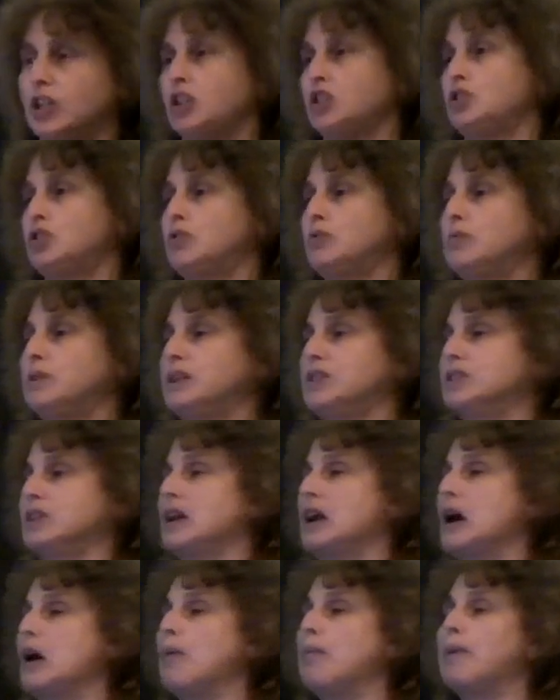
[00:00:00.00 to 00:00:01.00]
change two weeks
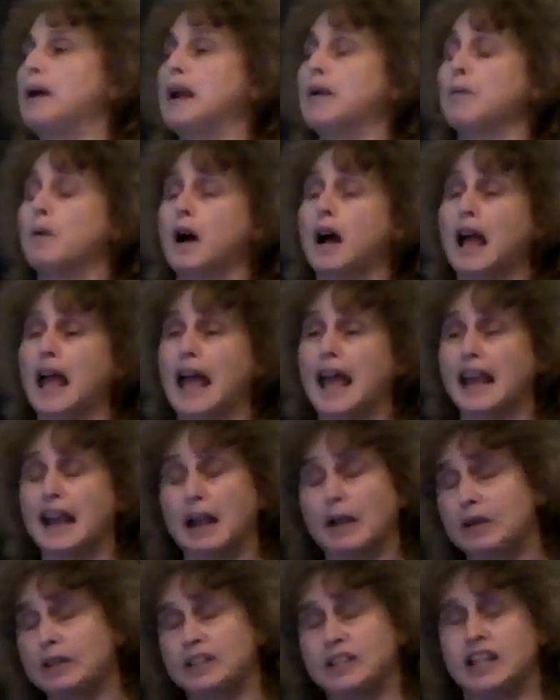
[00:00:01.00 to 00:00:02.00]
ago, but and
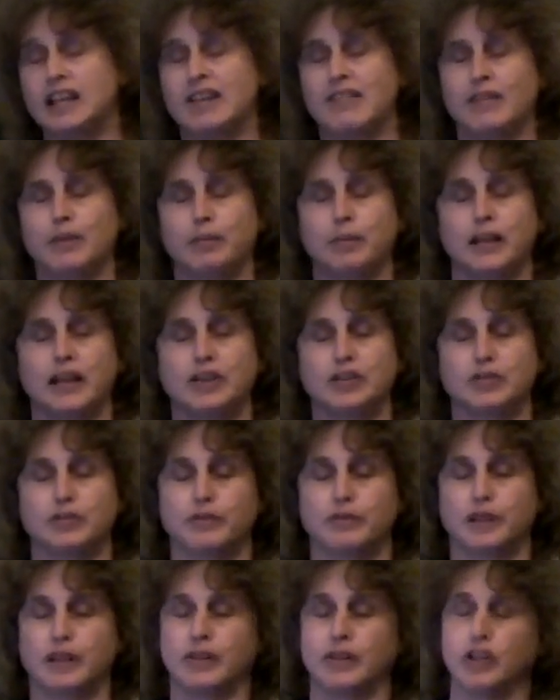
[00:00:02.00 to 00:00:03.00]
I didn't have the pleasure
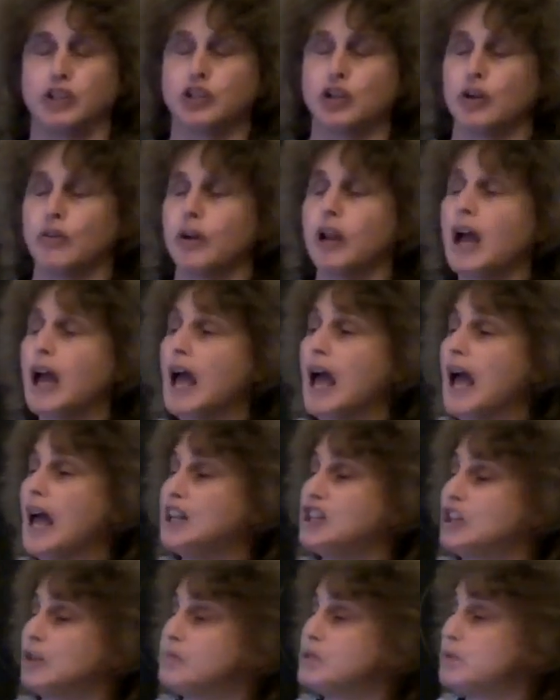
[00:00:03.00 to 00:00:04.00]
of hearing Joe
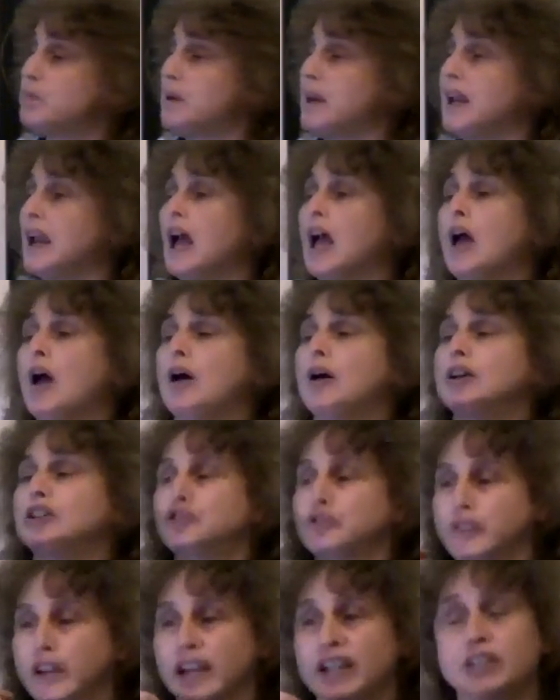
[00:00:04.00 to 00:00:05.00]
and Jim speak.
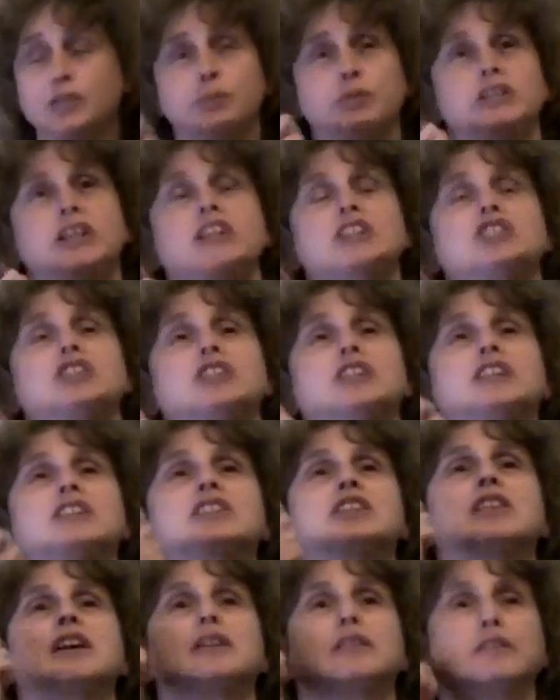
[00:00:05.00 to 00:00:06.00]
Transportation
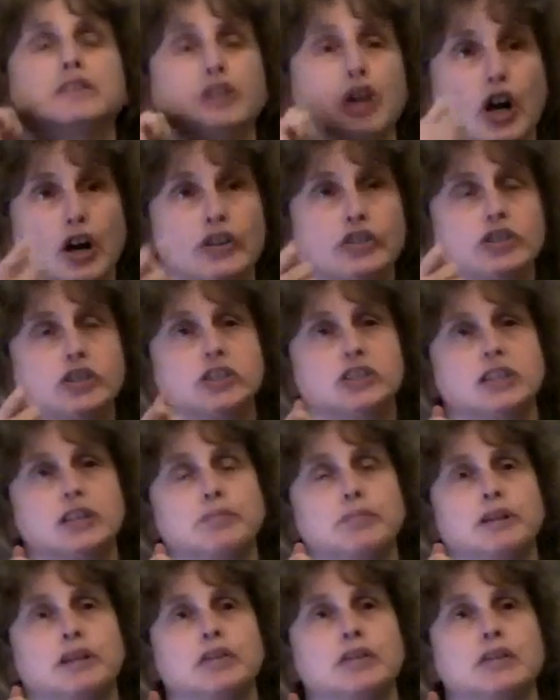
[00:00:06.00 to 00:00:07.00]
is the largest
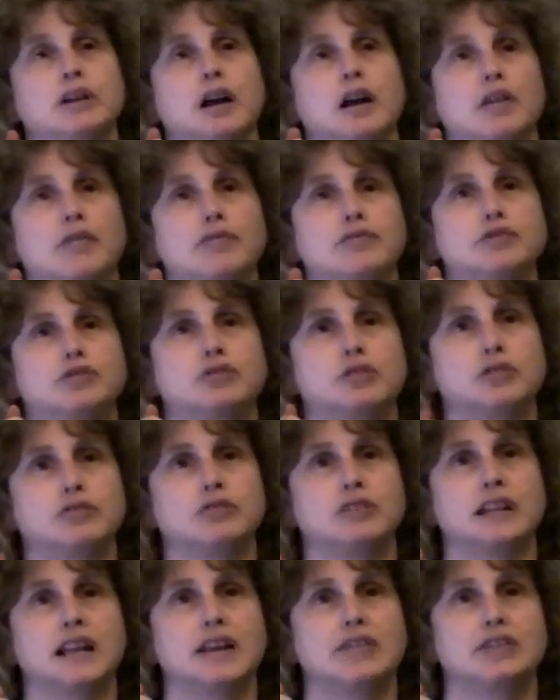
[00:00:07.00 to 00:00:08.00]
emitter of
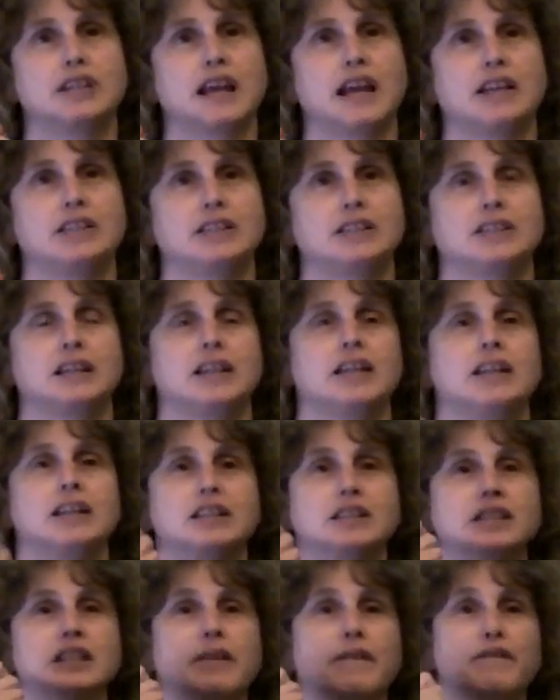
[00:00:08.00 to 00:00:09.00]
greenhouse gases and it
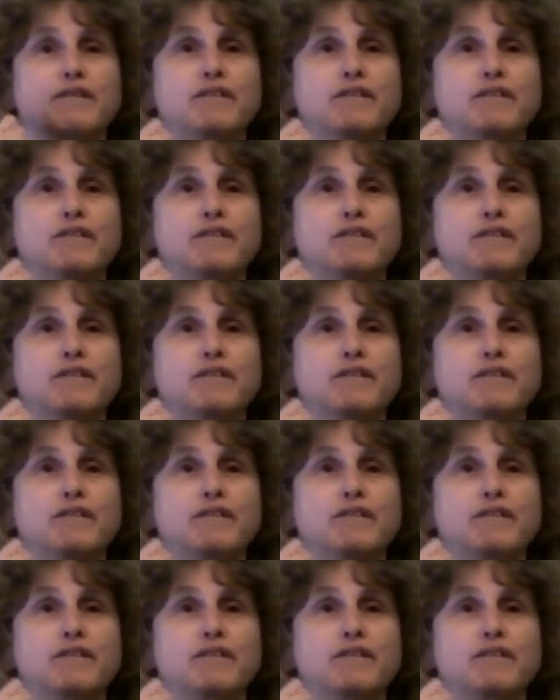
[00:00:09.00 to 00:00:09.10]
is the